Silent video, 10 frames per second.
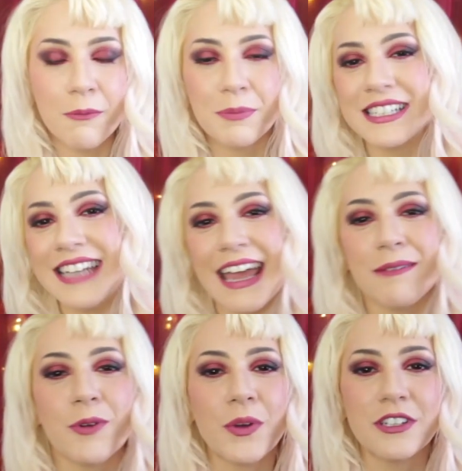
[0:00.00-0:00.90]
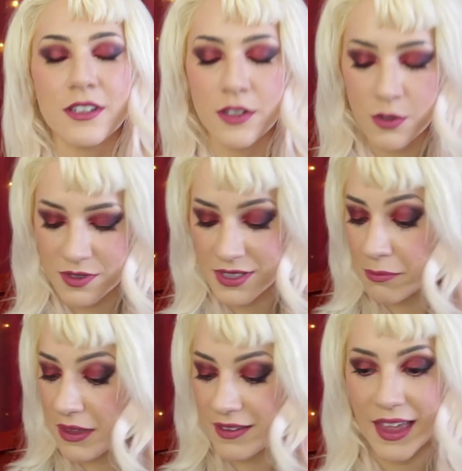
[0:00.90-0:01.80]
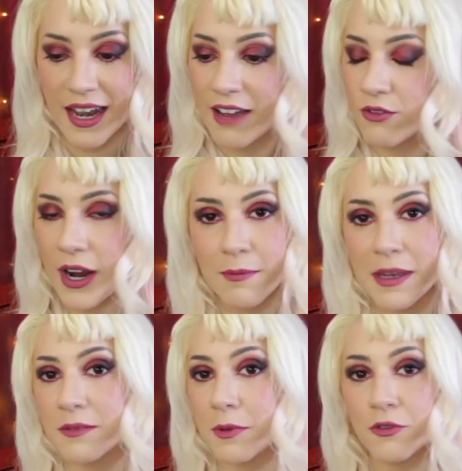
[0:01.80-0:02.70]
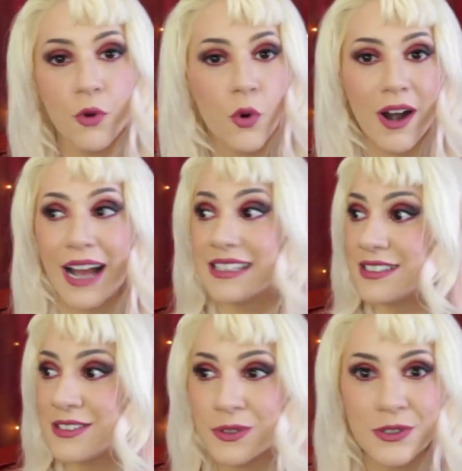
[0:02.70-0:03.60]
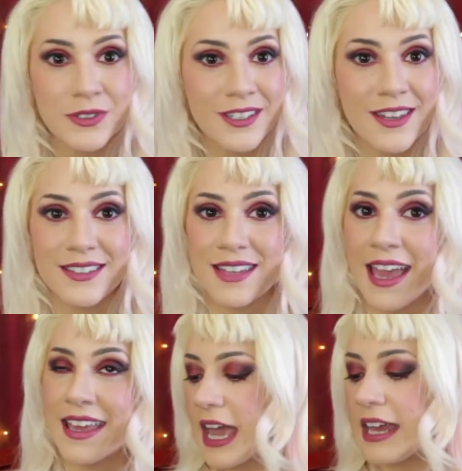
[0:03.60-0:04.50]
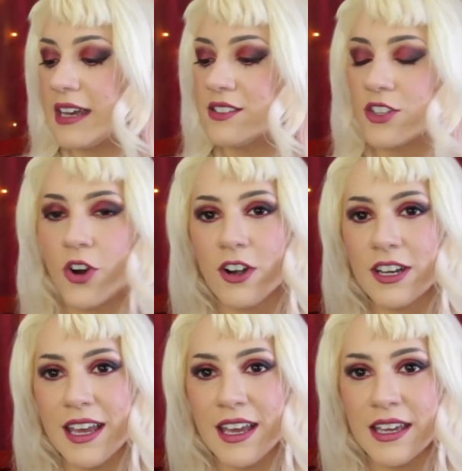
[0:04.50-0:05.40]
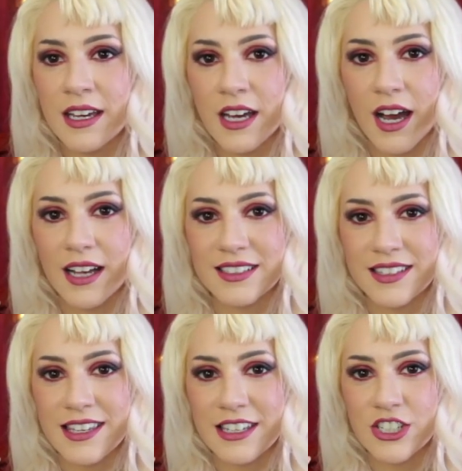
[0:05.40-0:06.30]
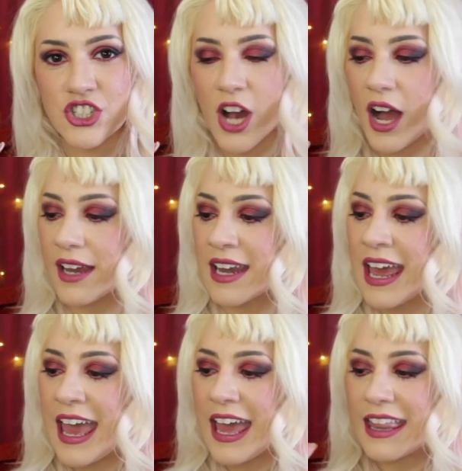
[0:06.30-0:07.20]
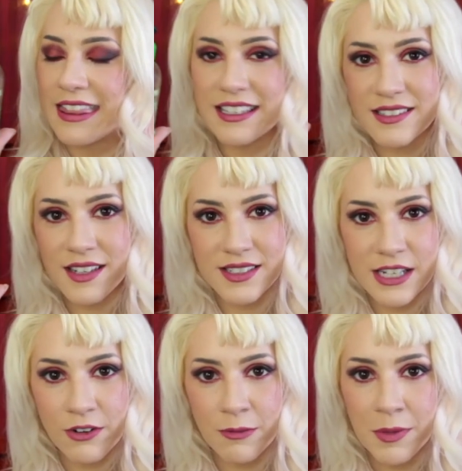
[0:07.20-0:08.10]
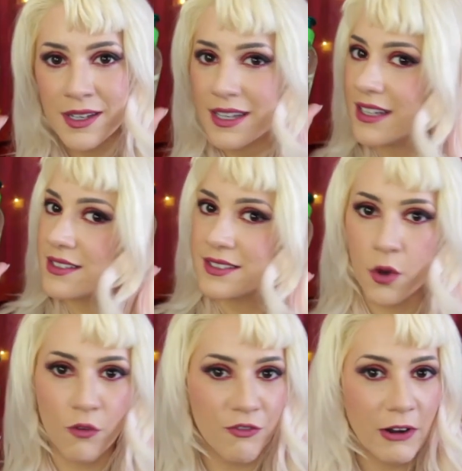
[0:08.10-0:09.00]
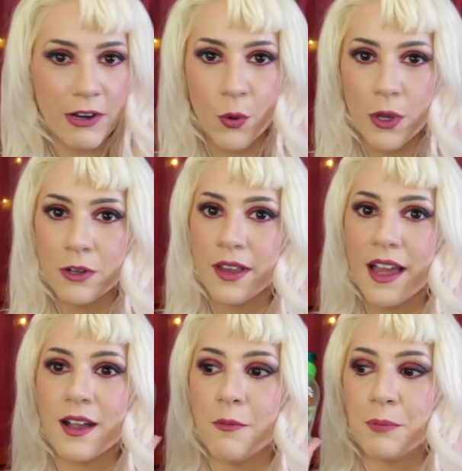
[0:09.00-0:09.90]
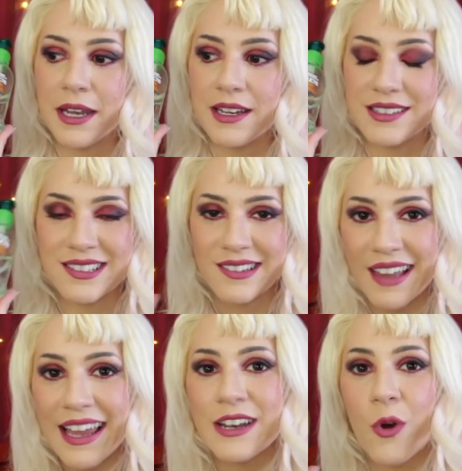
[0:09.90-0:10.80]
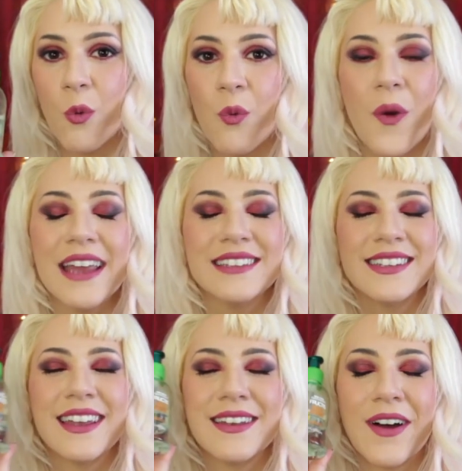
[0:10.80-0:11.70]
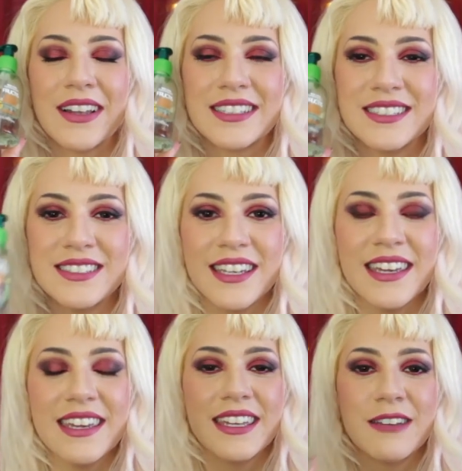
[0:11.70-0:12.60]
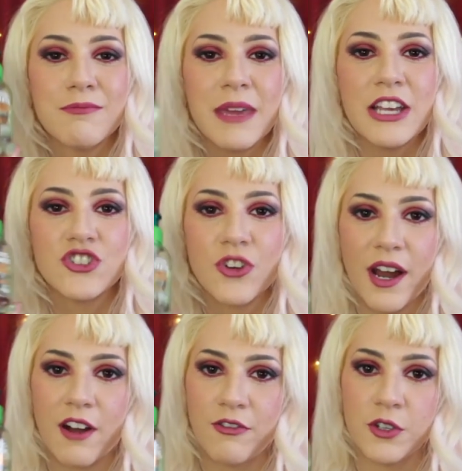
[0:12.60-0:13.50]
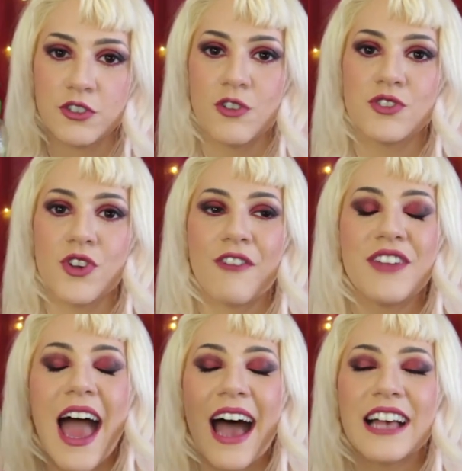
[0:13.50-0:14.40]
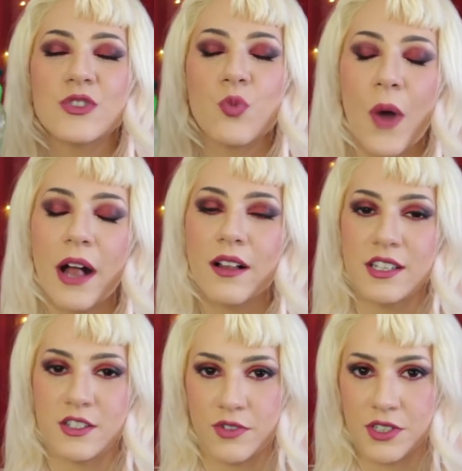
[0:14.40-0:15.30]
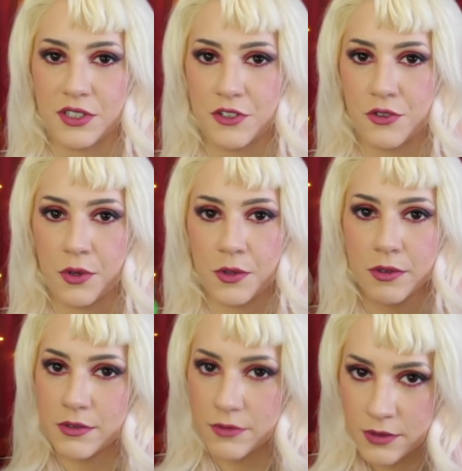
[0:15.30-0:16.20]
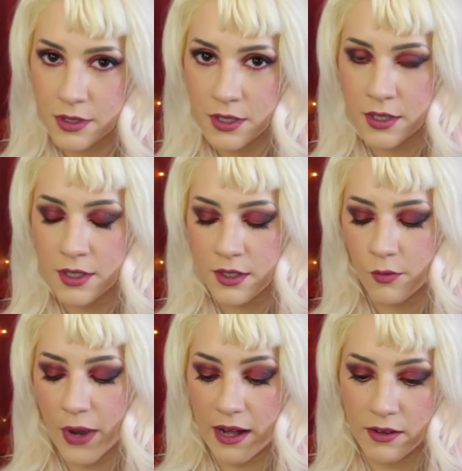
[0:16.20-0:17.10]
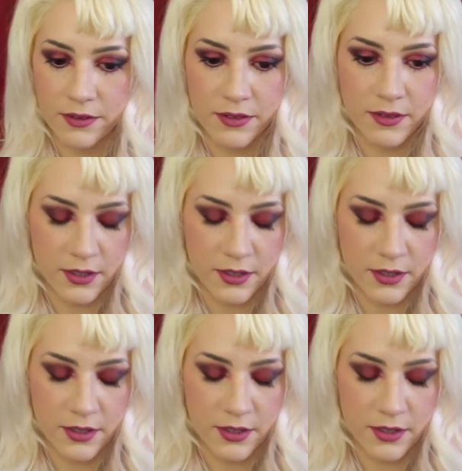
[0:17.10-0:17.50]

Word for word: But today I'm going to use something that I've recommended before. I still use it to this day. It is Garnier uh, Sleek and Shine. This is a serum. It's very oil-like, but it is lightweight and not sticky, and it makes your hair feel so soft as well as frizz controlled. Wow.